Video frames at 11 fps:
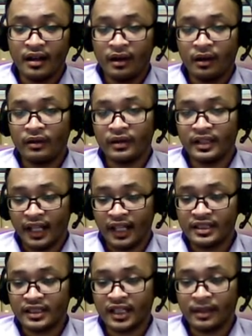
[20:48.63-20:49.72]
on the
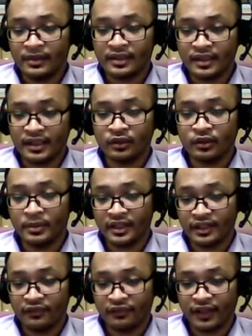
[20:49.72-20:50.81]
SRAM doesn't need to be
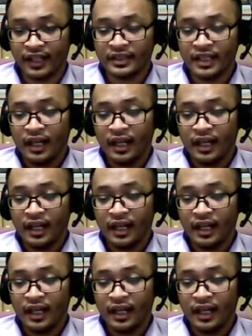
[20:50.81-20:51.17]
refreshed.